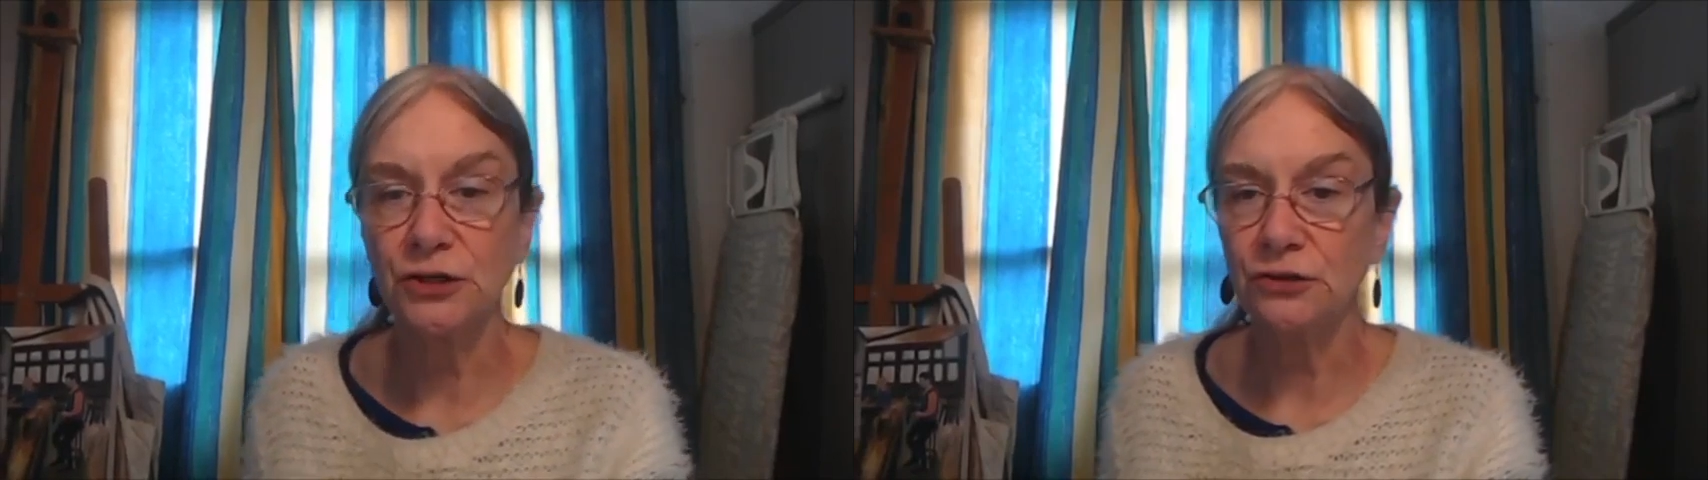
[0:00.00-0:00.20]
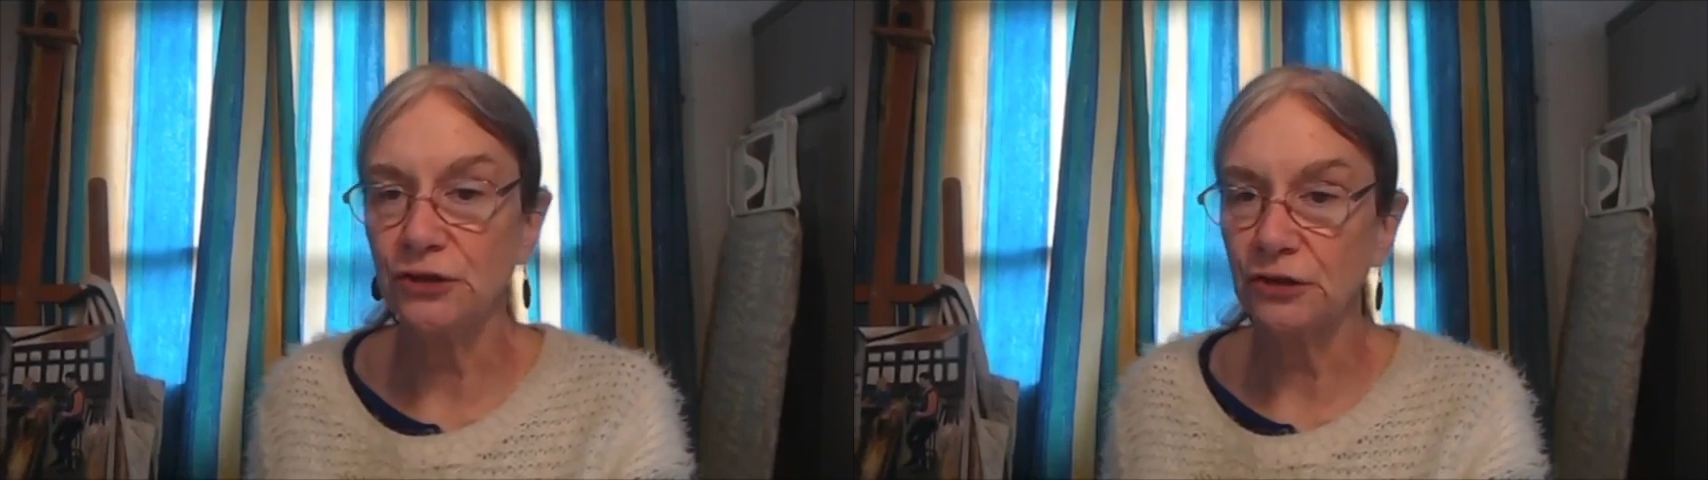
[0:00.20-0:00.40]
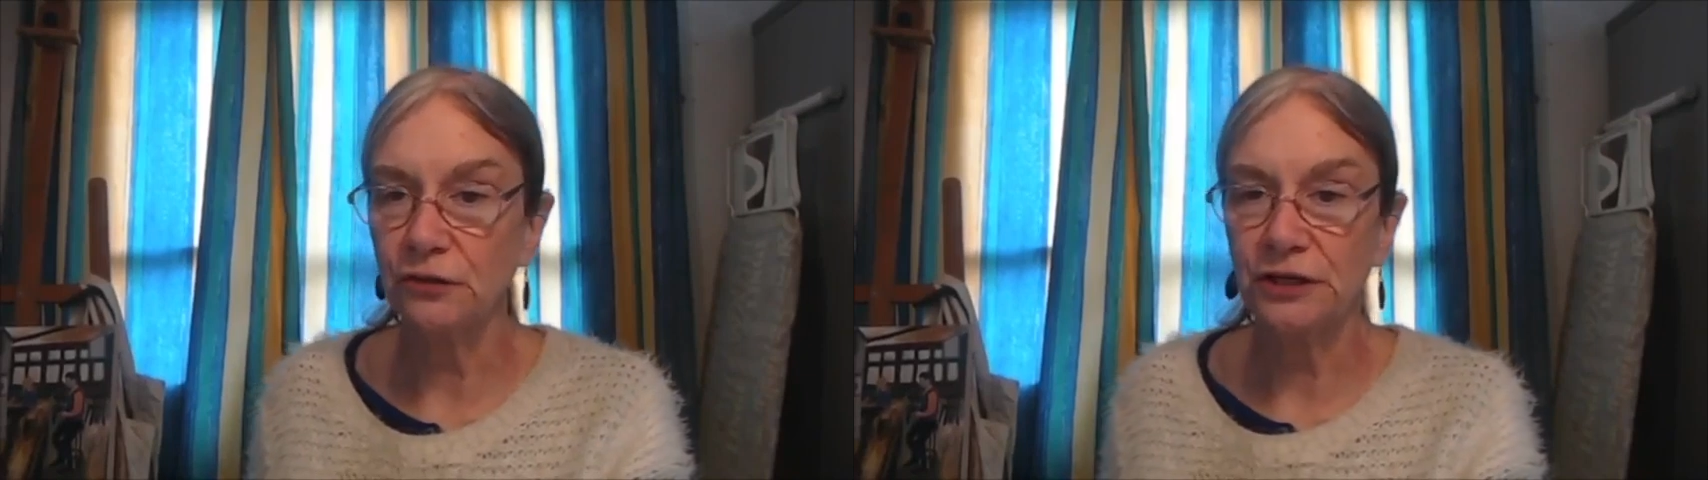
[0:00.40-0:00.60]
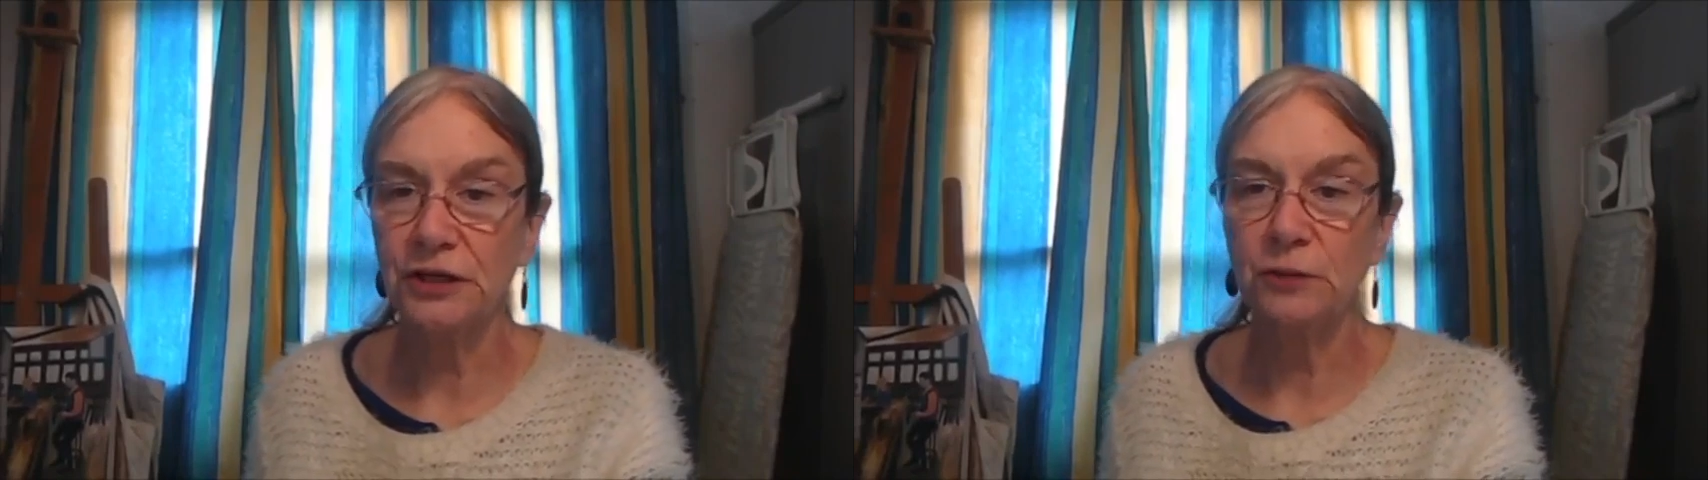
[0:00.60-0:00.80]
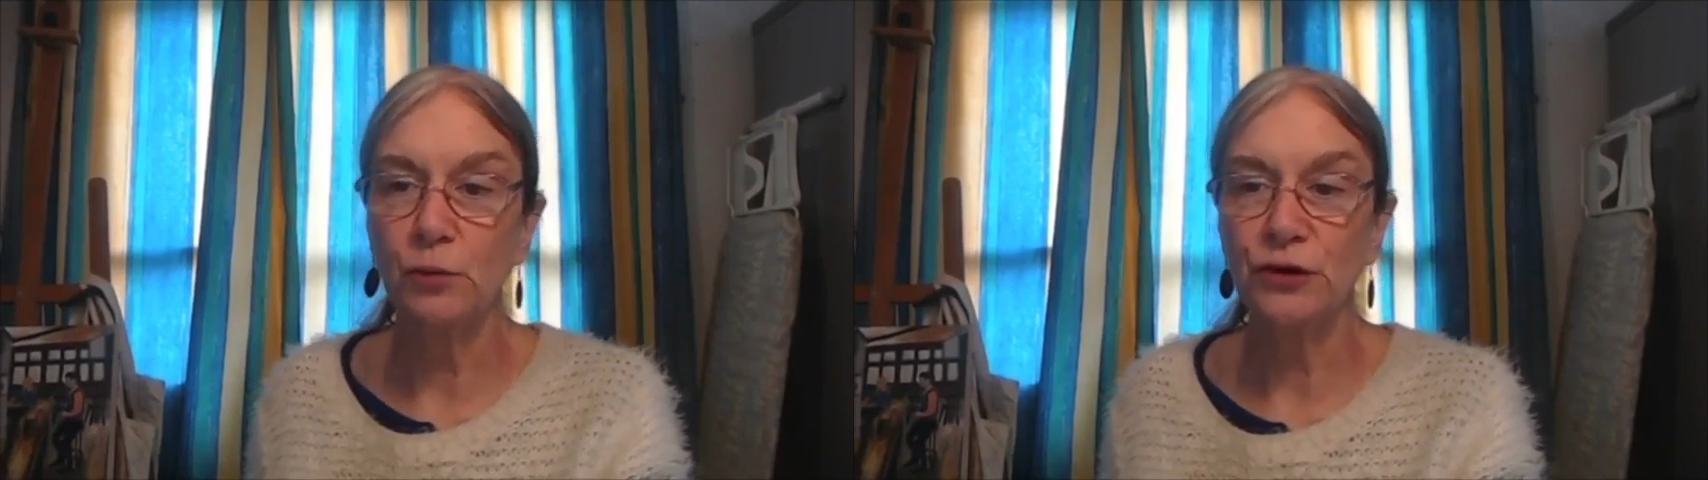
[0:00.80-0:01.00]
and you generally
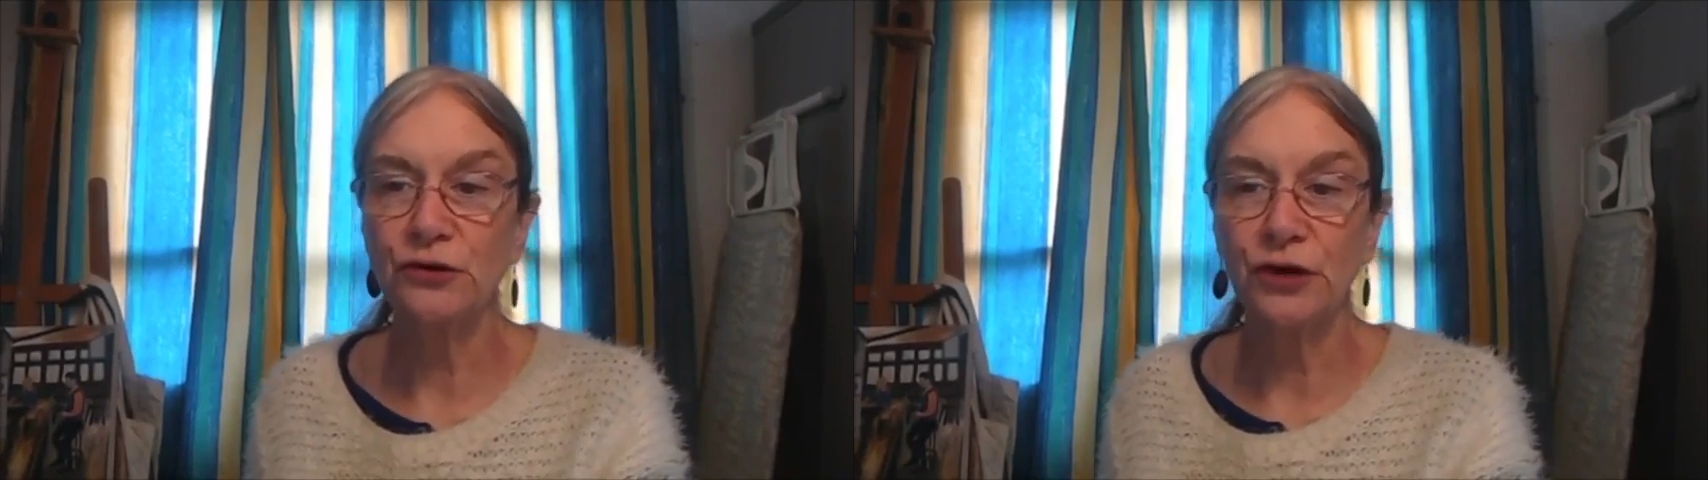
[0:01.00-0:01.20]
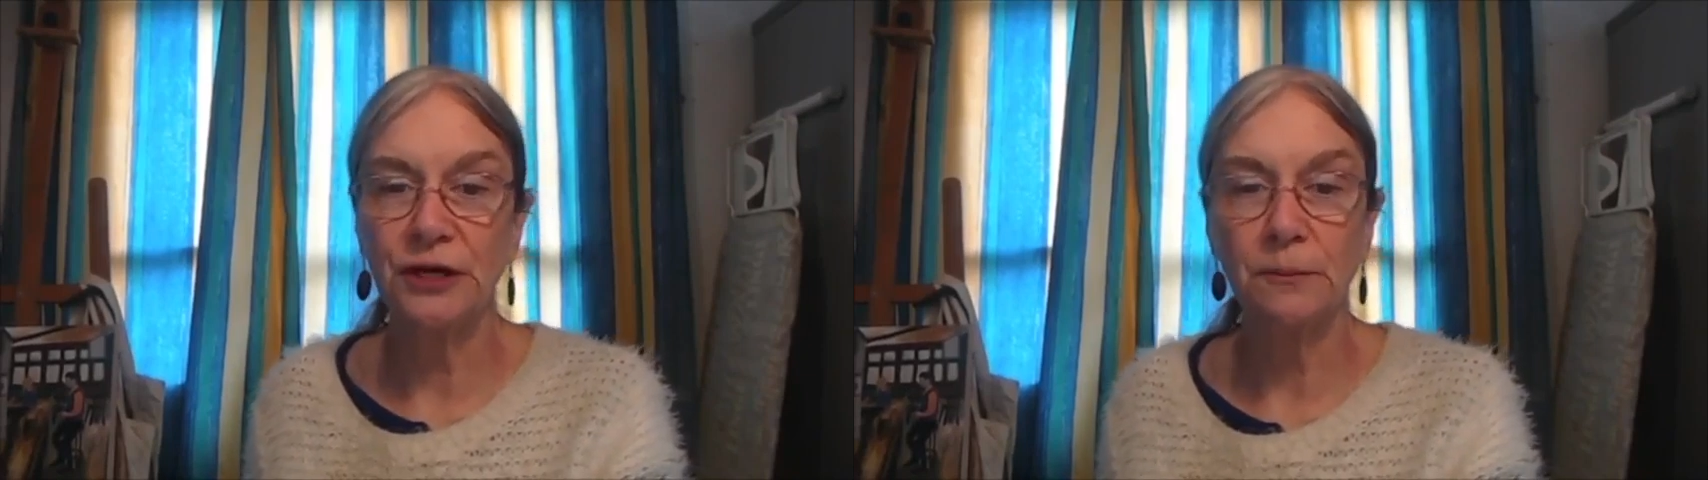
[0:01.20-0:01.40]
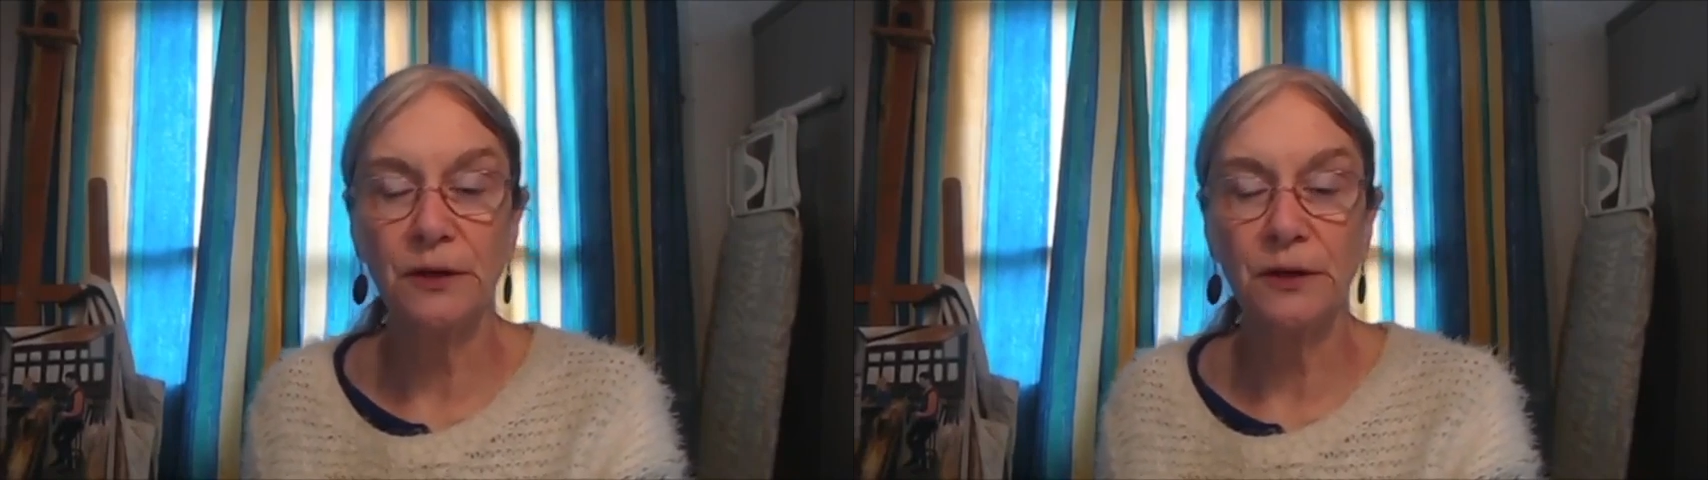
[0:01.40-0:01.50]
need more training